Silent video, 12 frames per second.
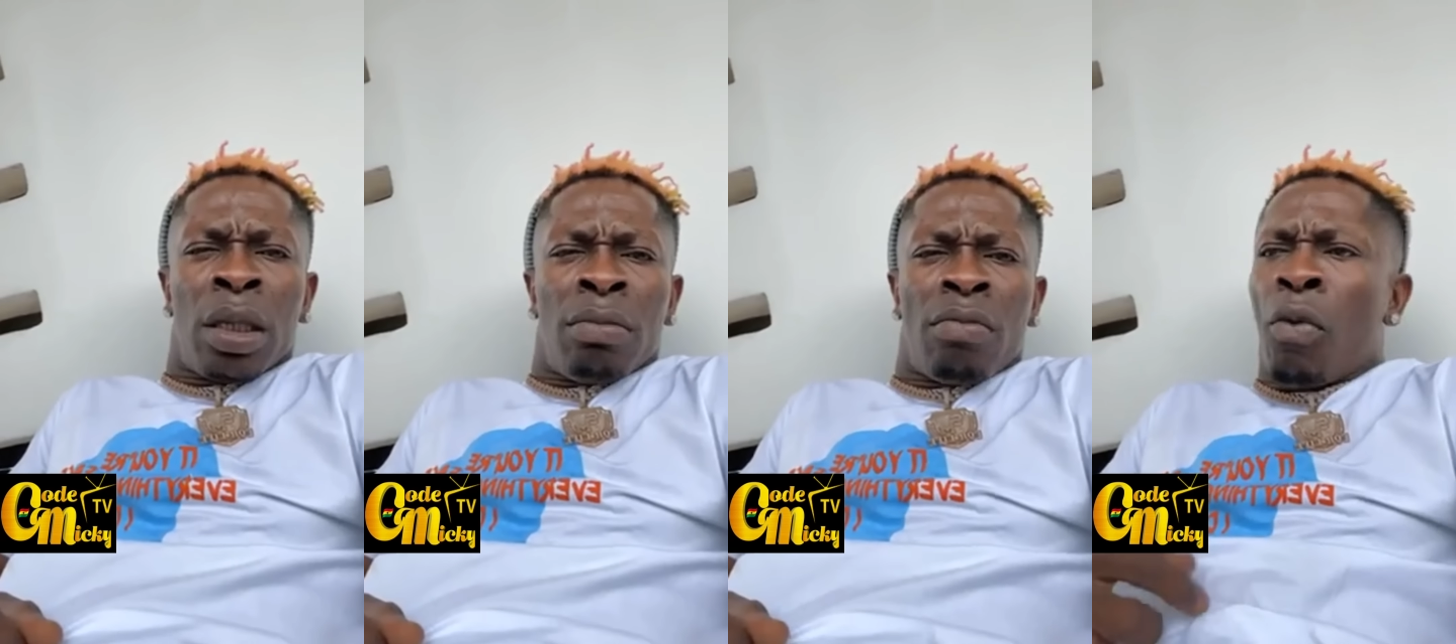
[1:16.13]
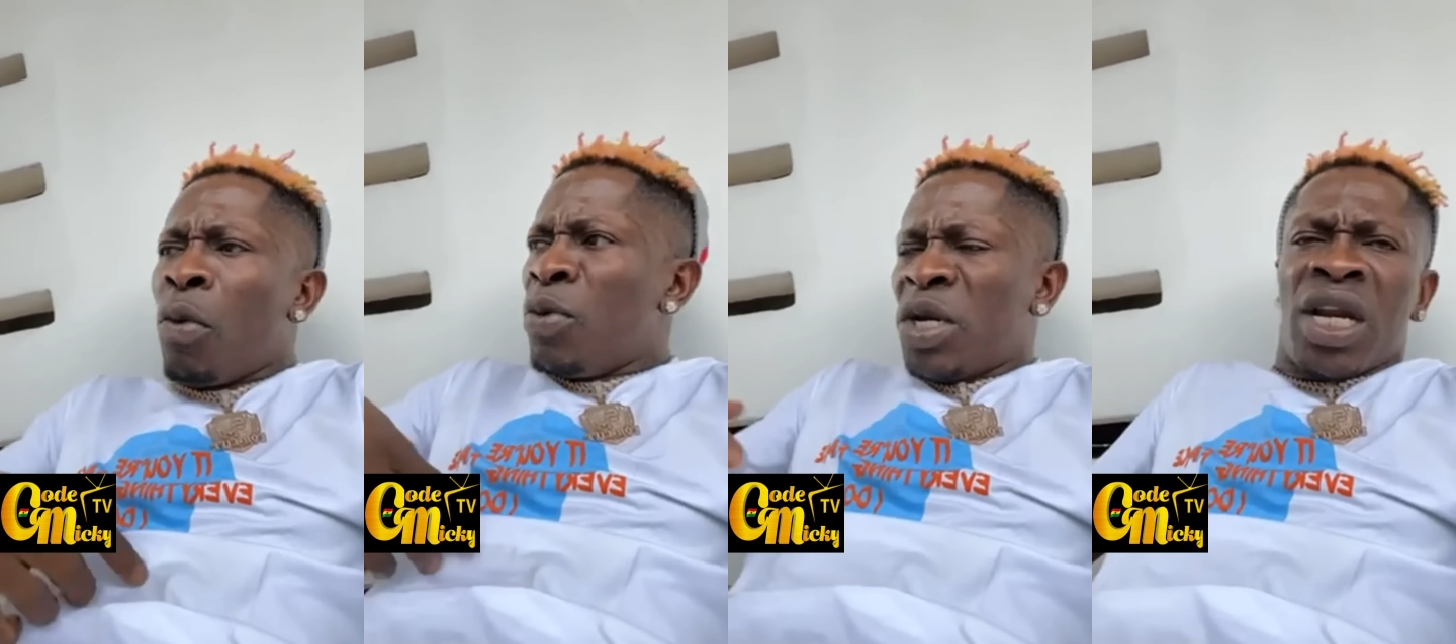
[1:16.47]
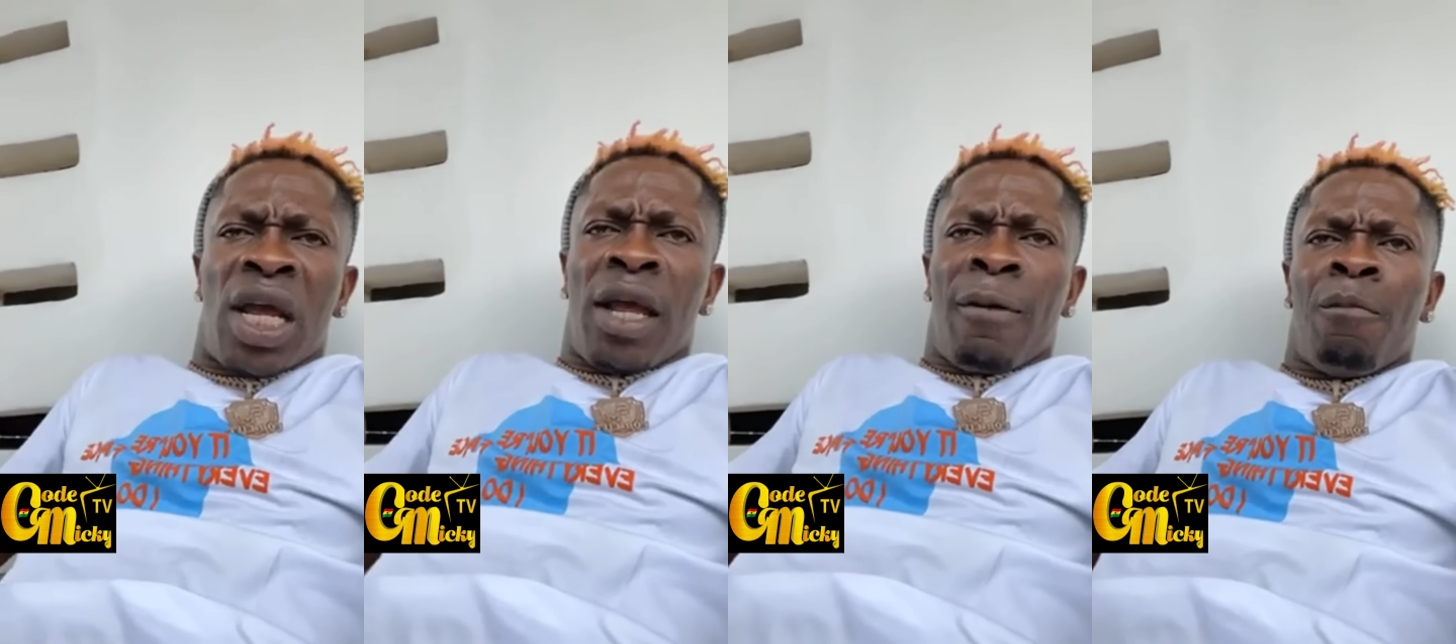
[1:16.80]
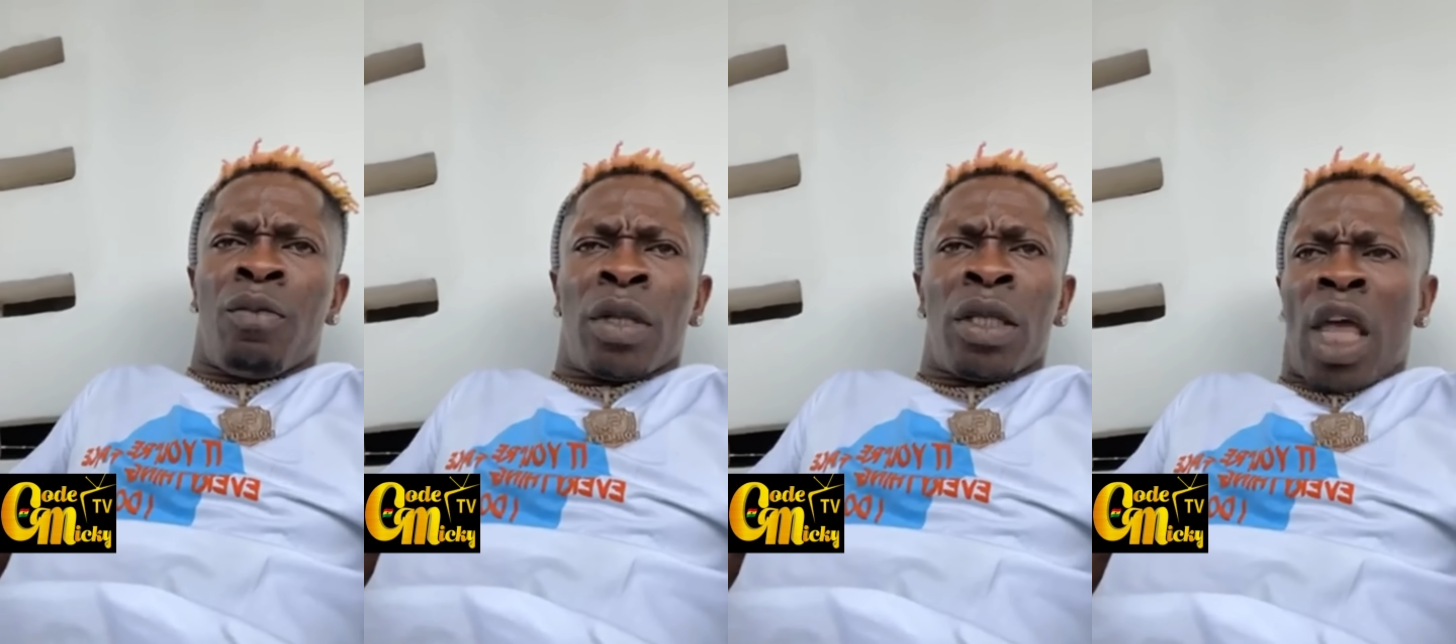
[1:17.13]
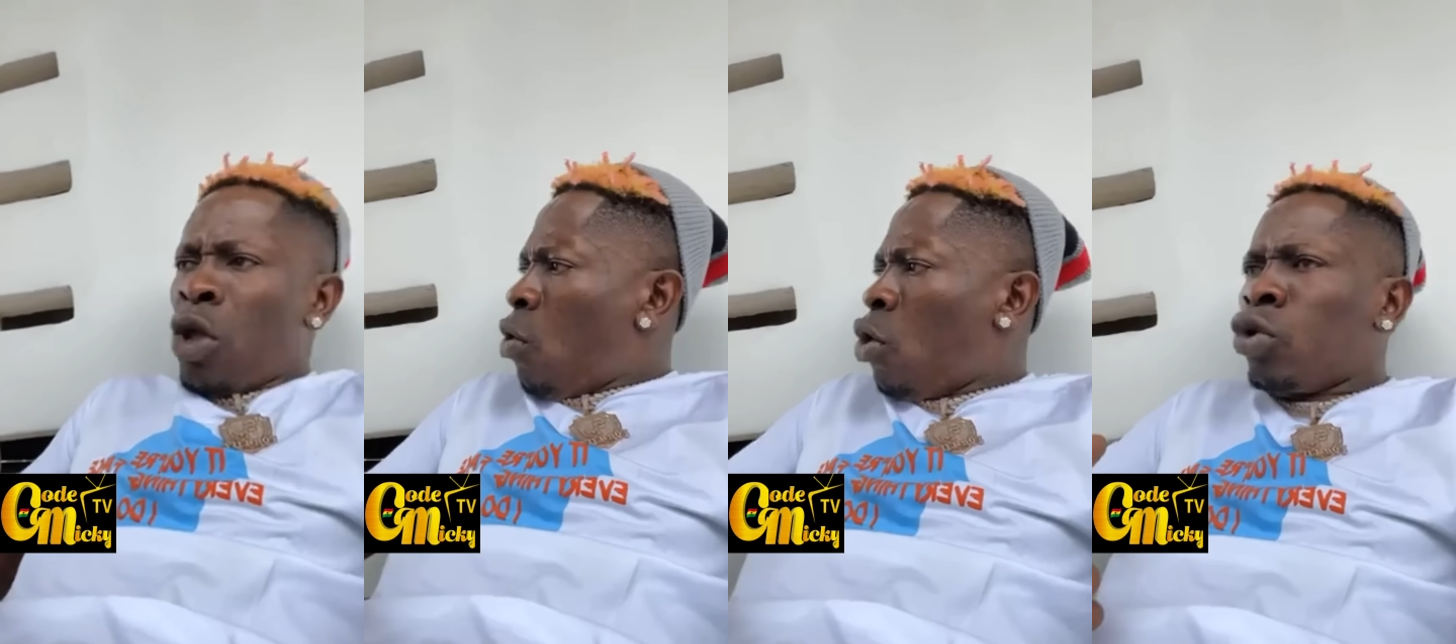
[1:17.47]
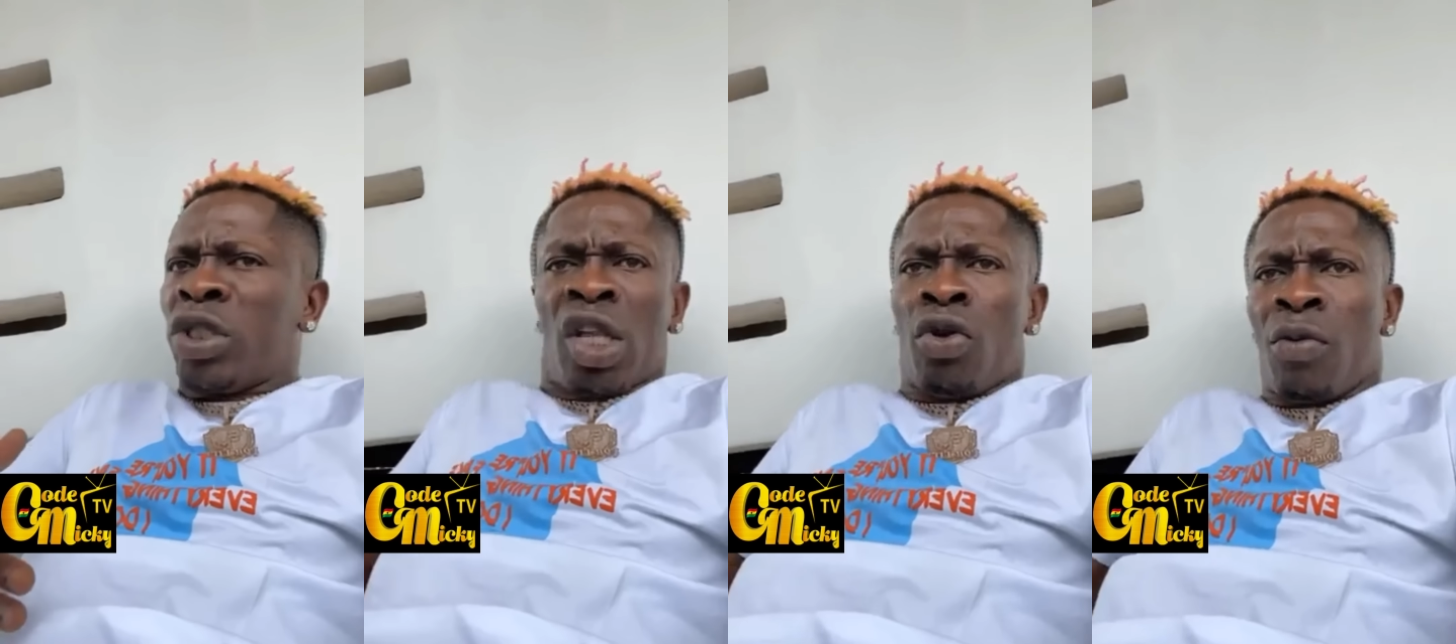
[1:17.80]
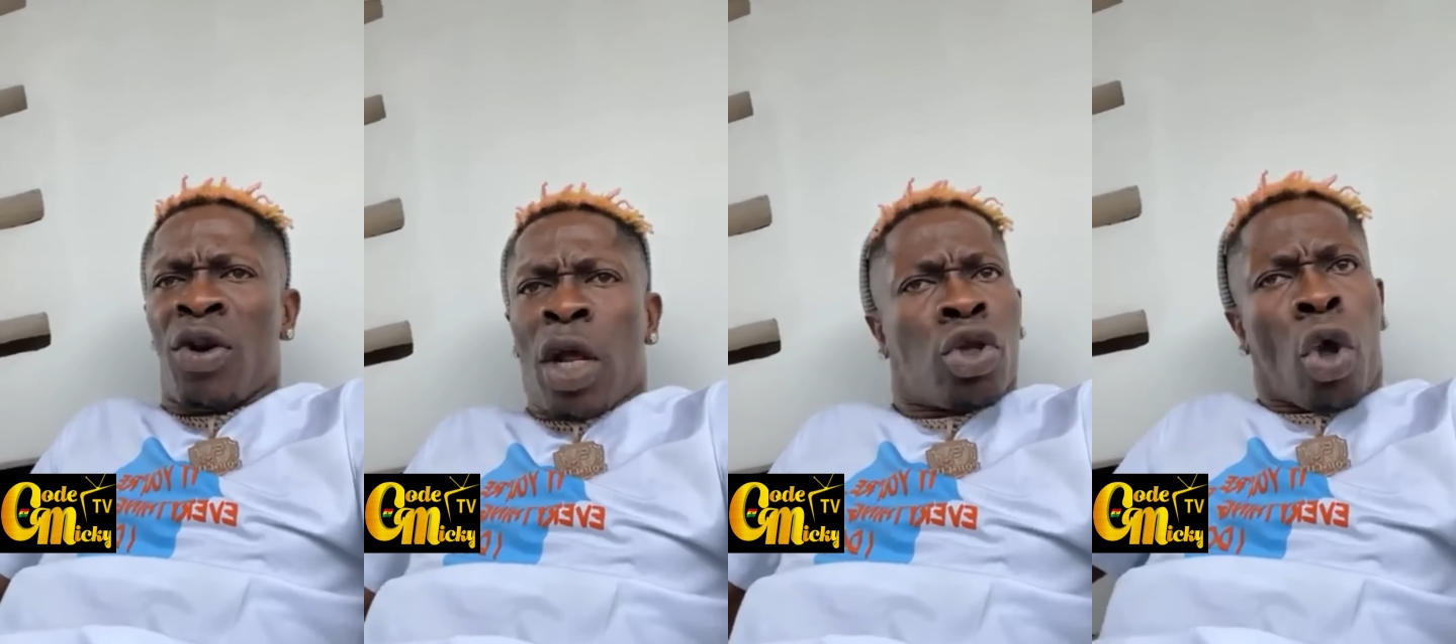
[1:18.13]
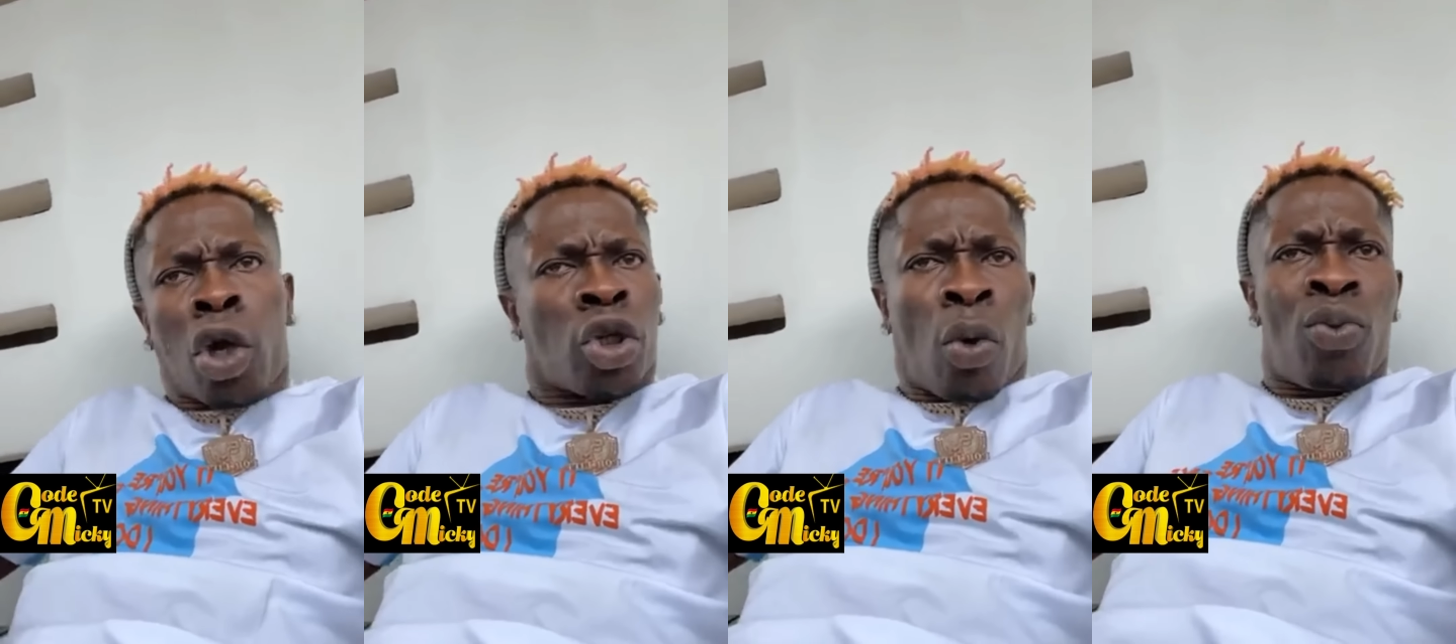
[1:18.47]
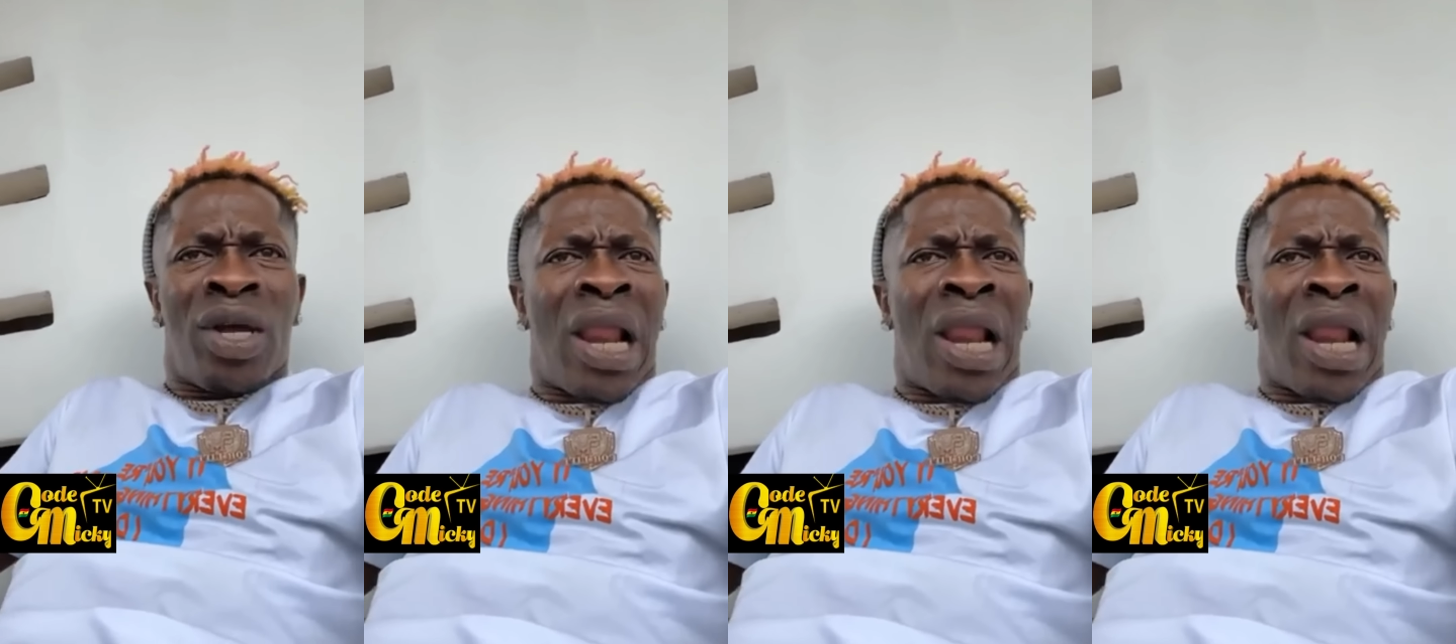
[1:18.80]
But when we did, then you won't go sit on it and talk some way,